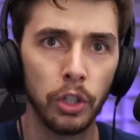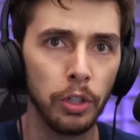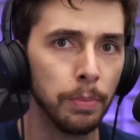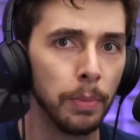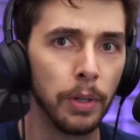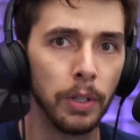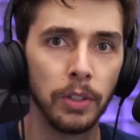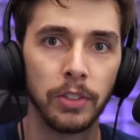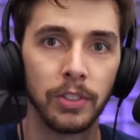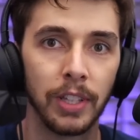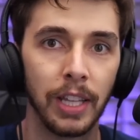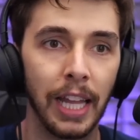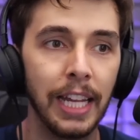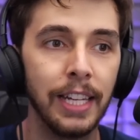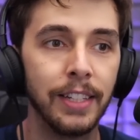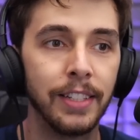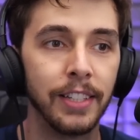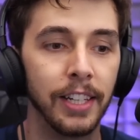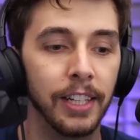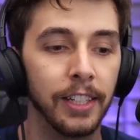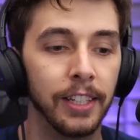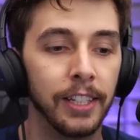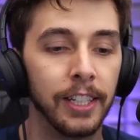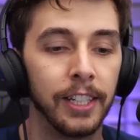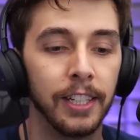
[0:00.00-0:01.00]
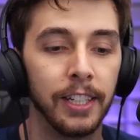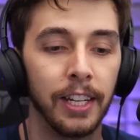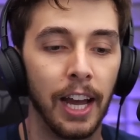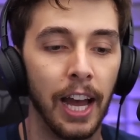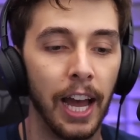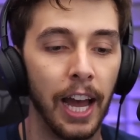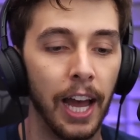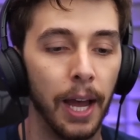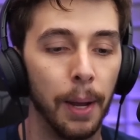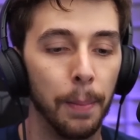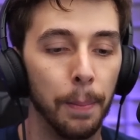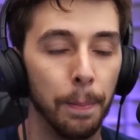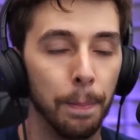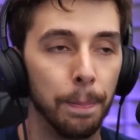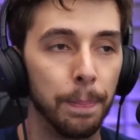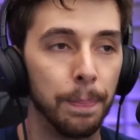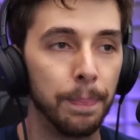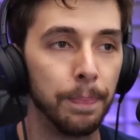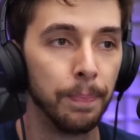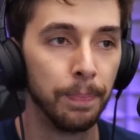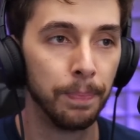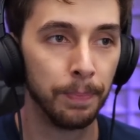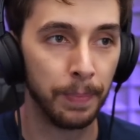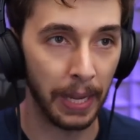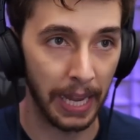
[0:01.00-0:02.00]
Two months later, um,
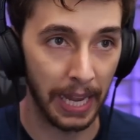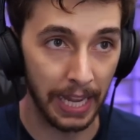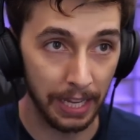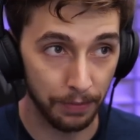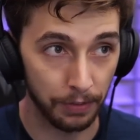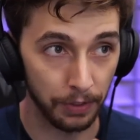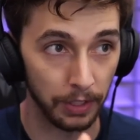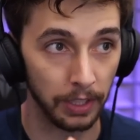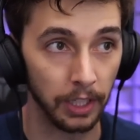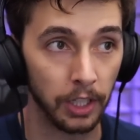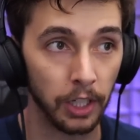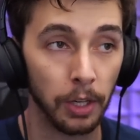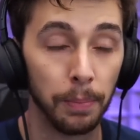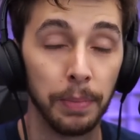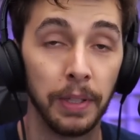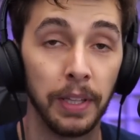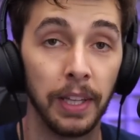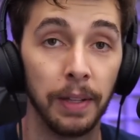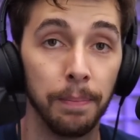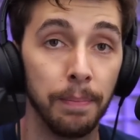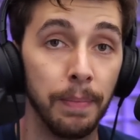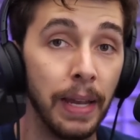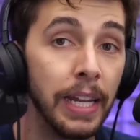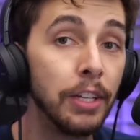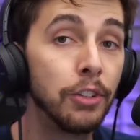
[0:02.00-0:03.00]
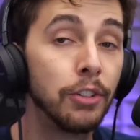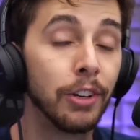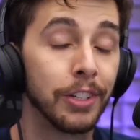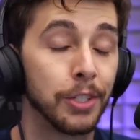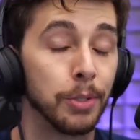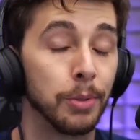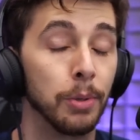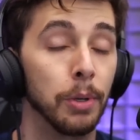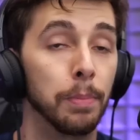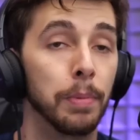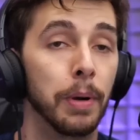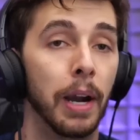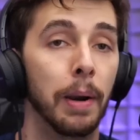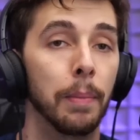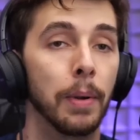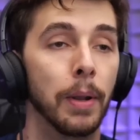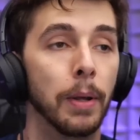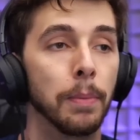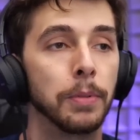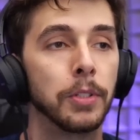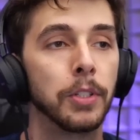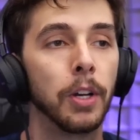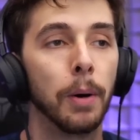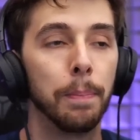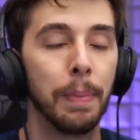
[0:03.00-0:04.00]
Behavior, the company that made Jurassic World Primal
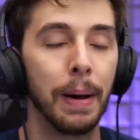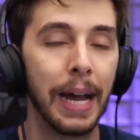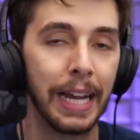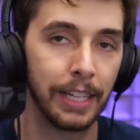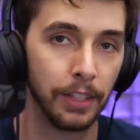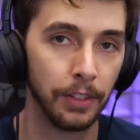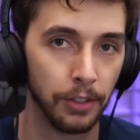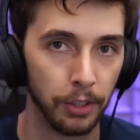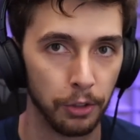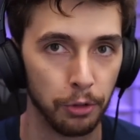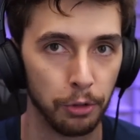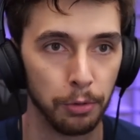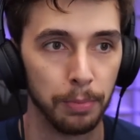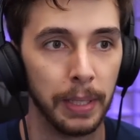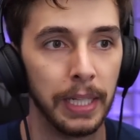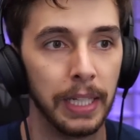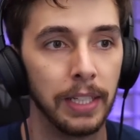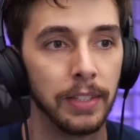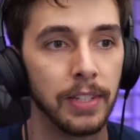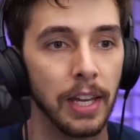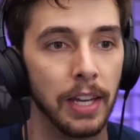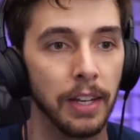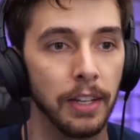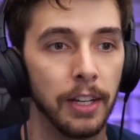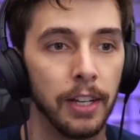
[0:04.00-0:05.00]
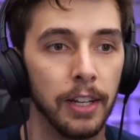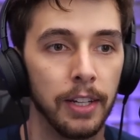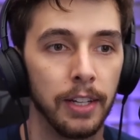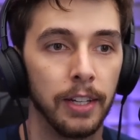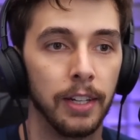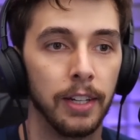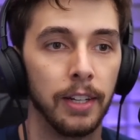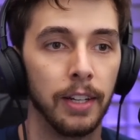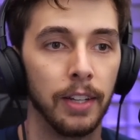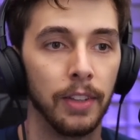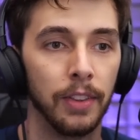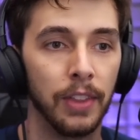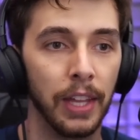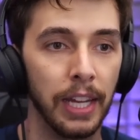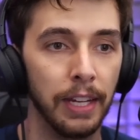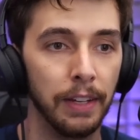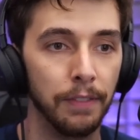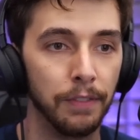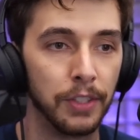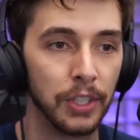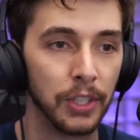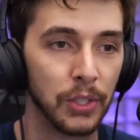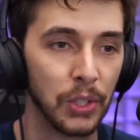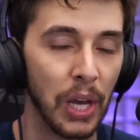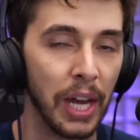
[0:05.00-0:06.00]
Ops, got back in touch with me and said
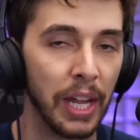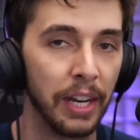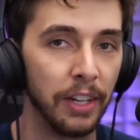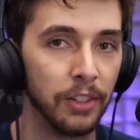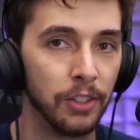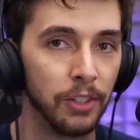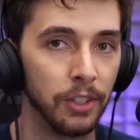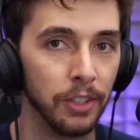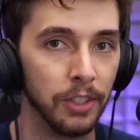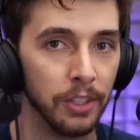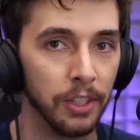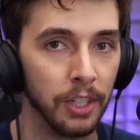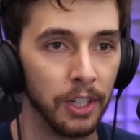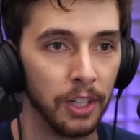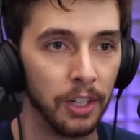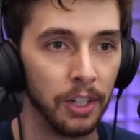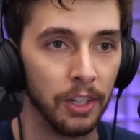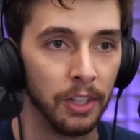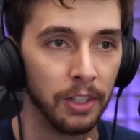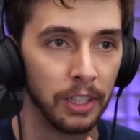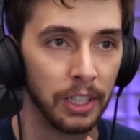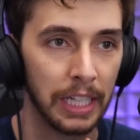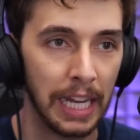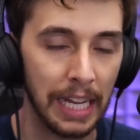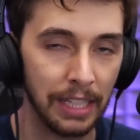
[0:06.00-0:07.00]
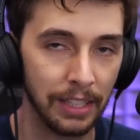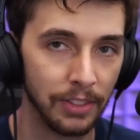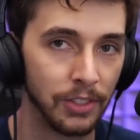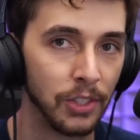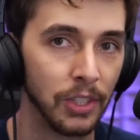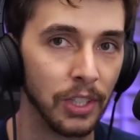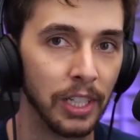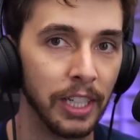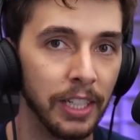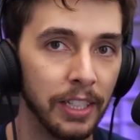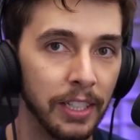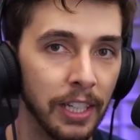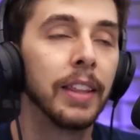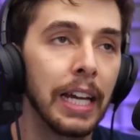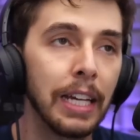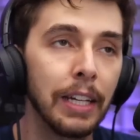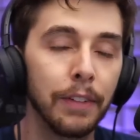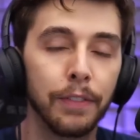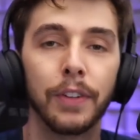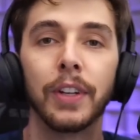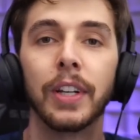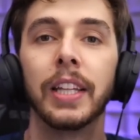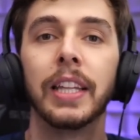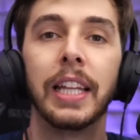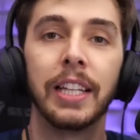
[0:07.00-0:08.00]
they've decided to cancel it.
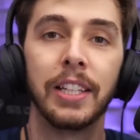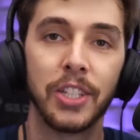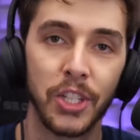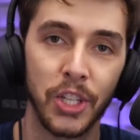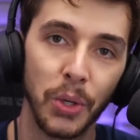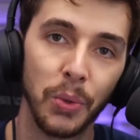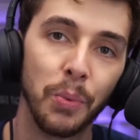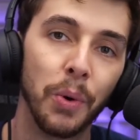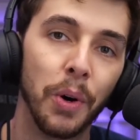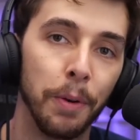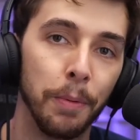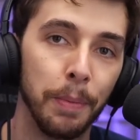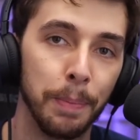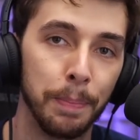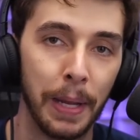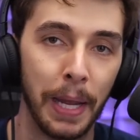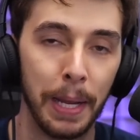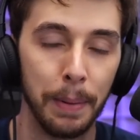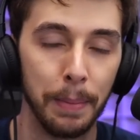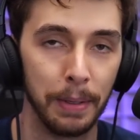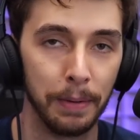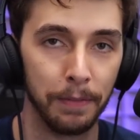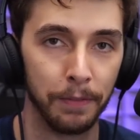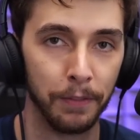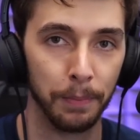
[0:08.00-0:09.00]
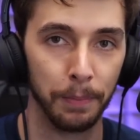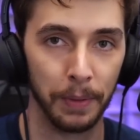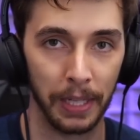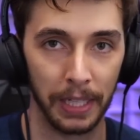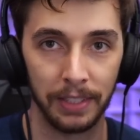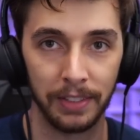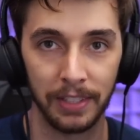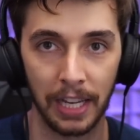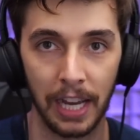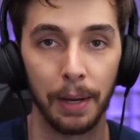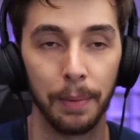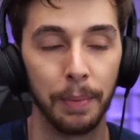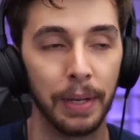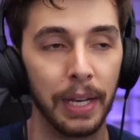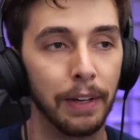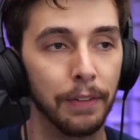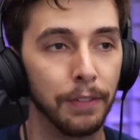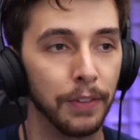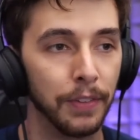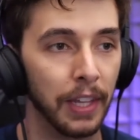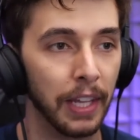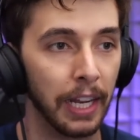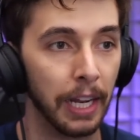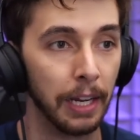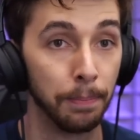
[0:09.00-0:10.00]
Thankfully, they still want to pay me for my time and
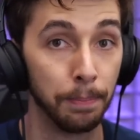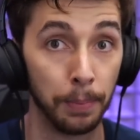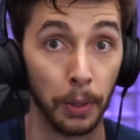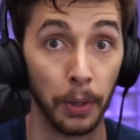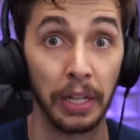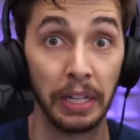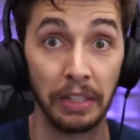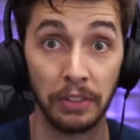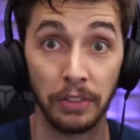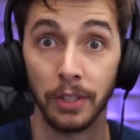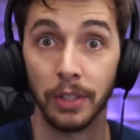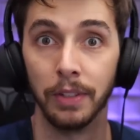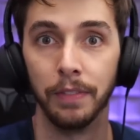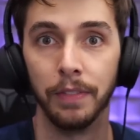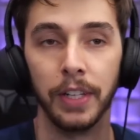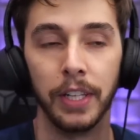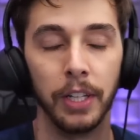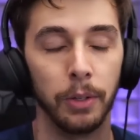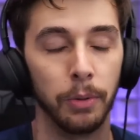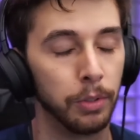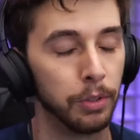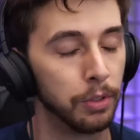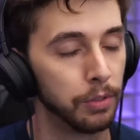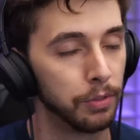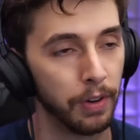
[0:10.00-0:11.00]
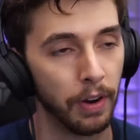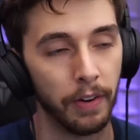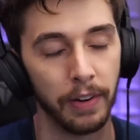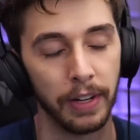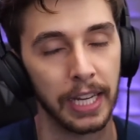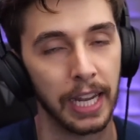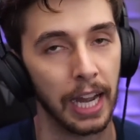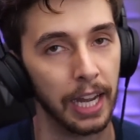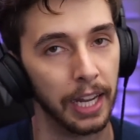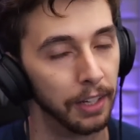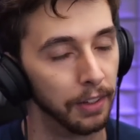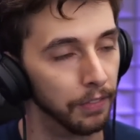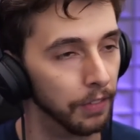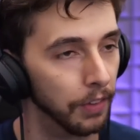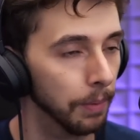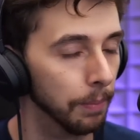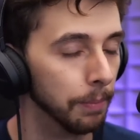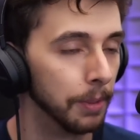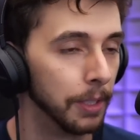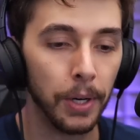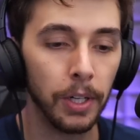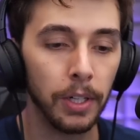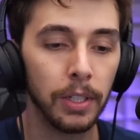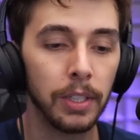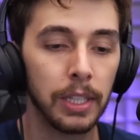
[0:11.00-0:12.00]
effort that I'd put into the video, which is very kind of them.
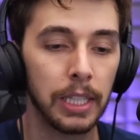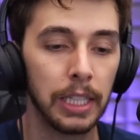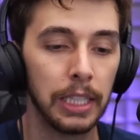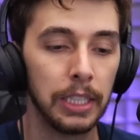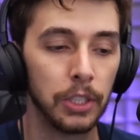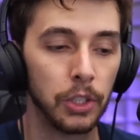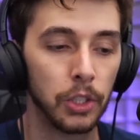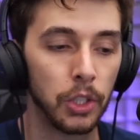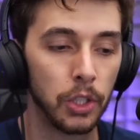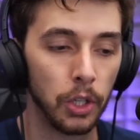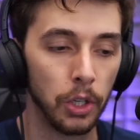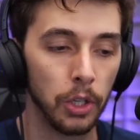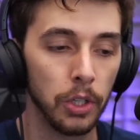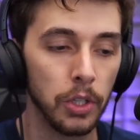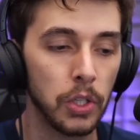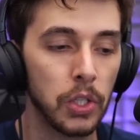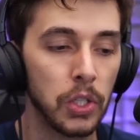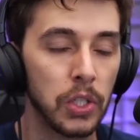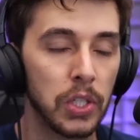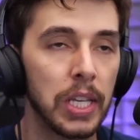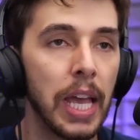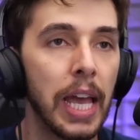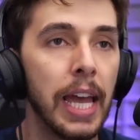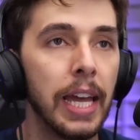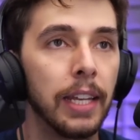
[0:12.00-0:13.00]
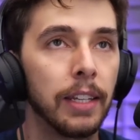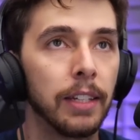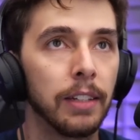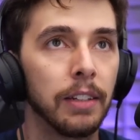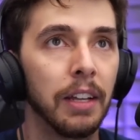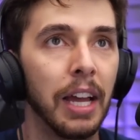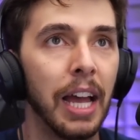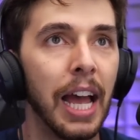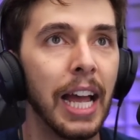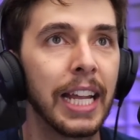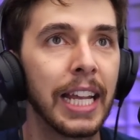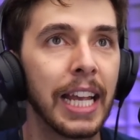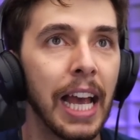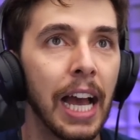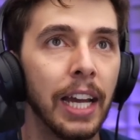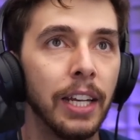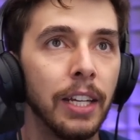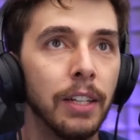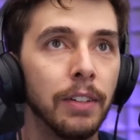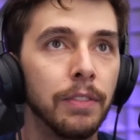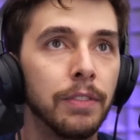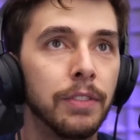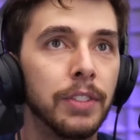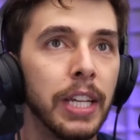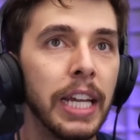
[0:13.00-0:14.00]
But this does set a
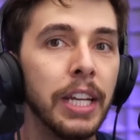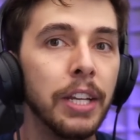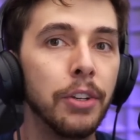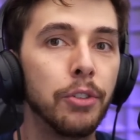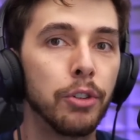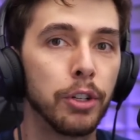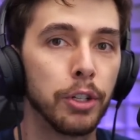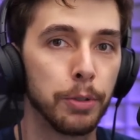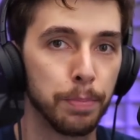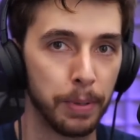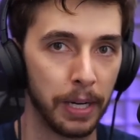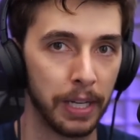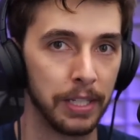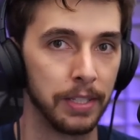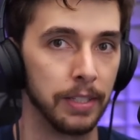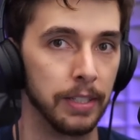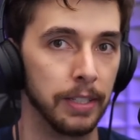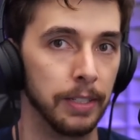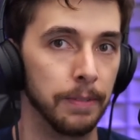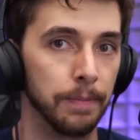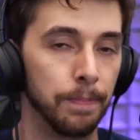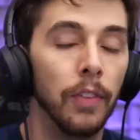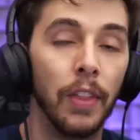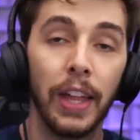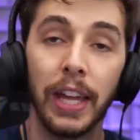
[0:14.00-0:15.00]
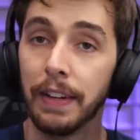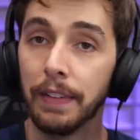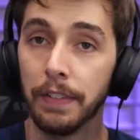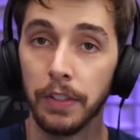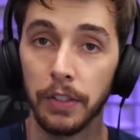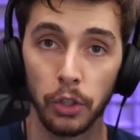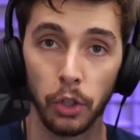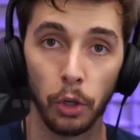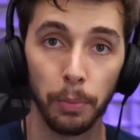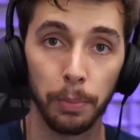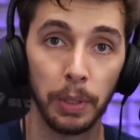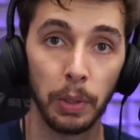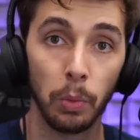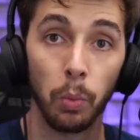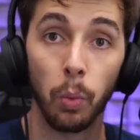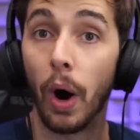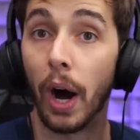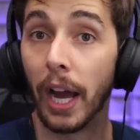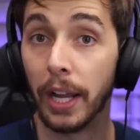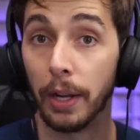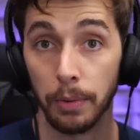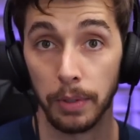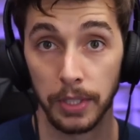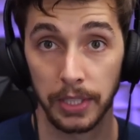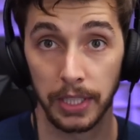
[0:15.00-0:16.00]
kind of dangerous precedent. They haven't told me
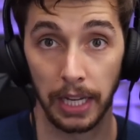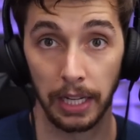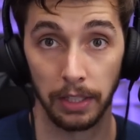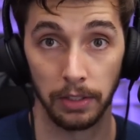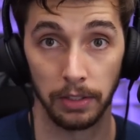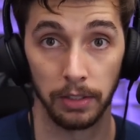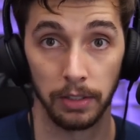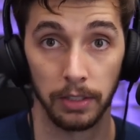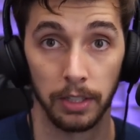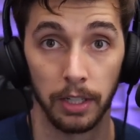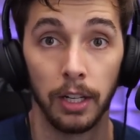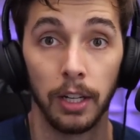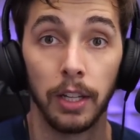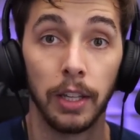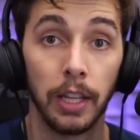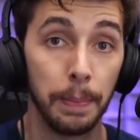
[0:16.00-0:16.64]
why it was cancelled.